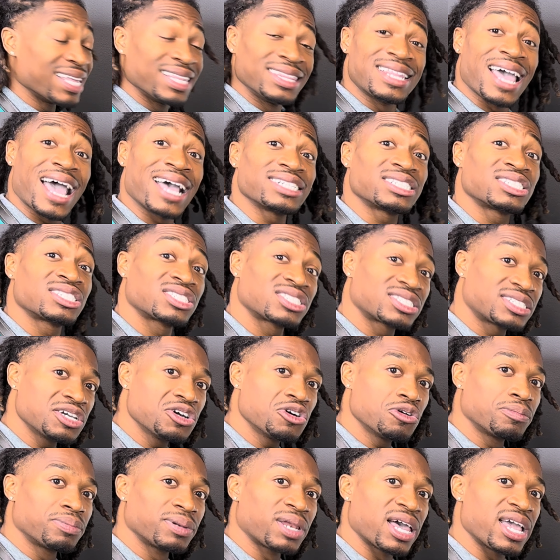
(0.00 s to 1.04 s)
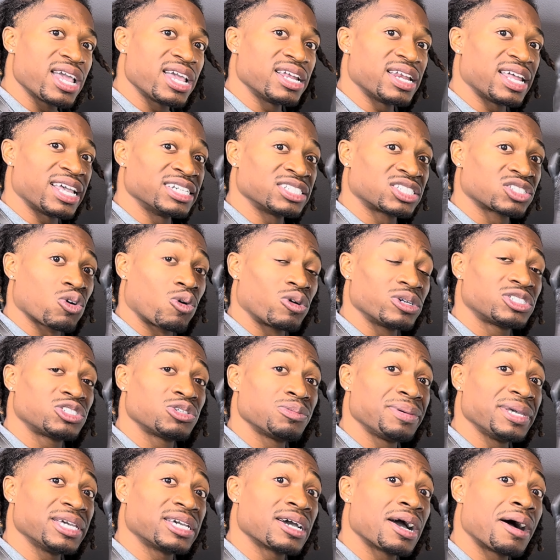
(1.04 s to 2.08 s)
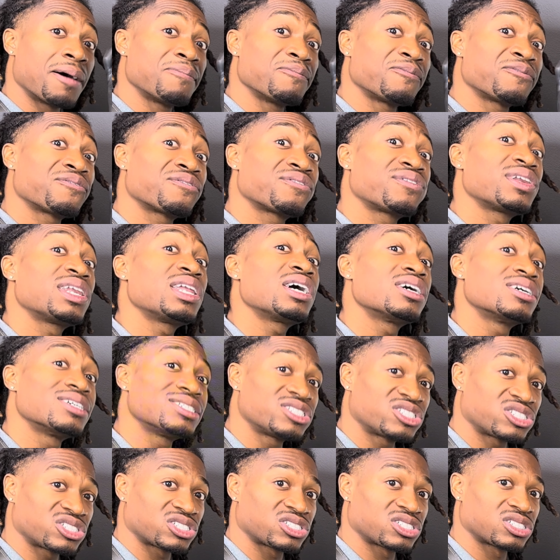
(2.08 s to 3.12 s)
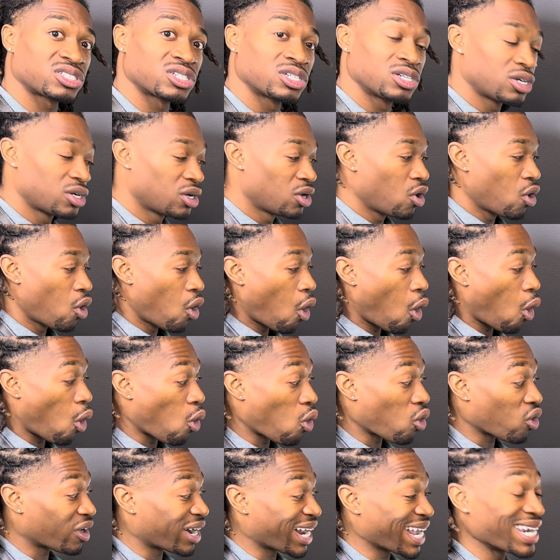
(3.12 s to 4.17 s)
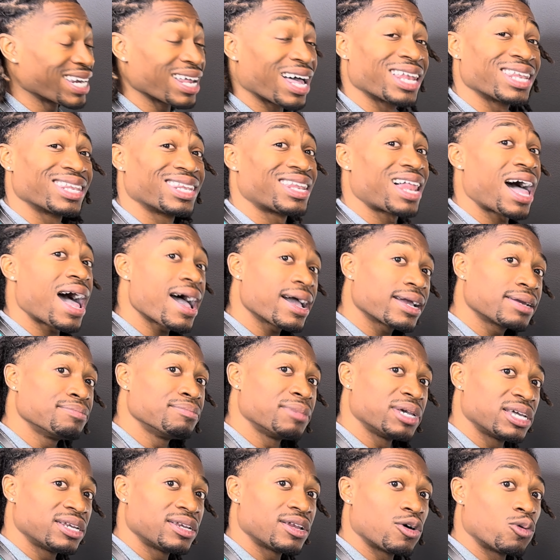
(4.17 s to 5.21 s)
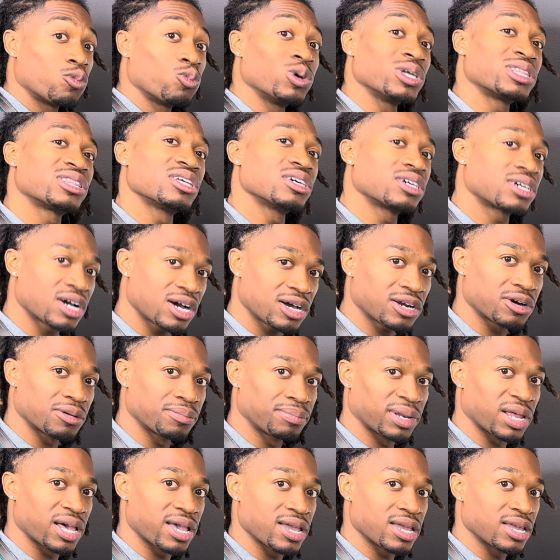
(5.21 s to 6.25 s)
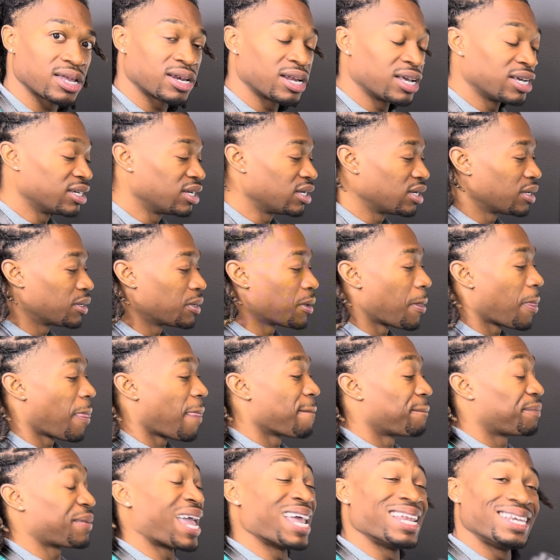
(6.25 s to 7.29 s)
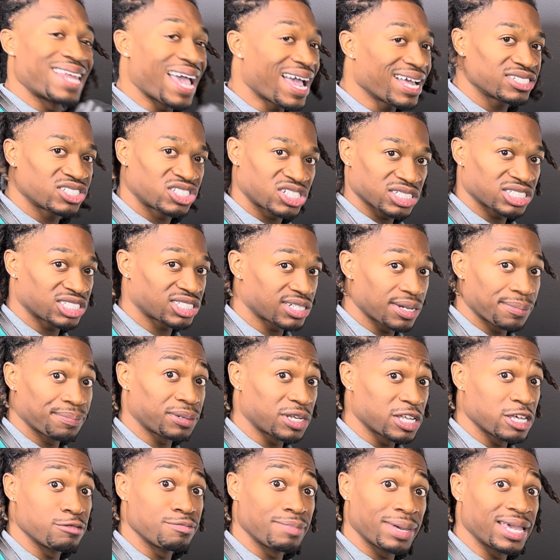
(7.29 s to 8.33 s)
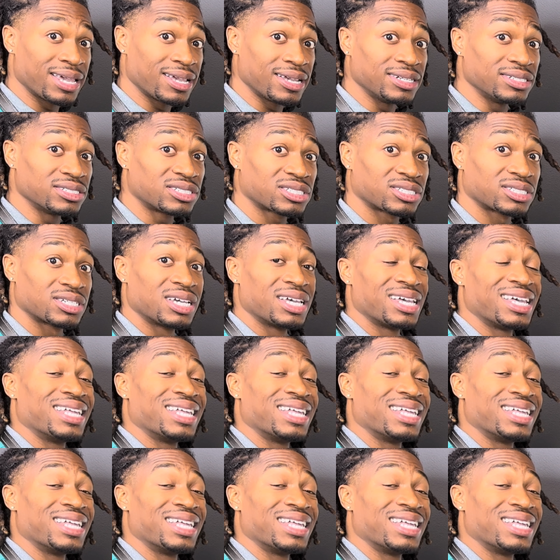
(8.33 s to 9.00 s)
that steel blade is going to become flush or in alignment with the cutter blade. And that just simply means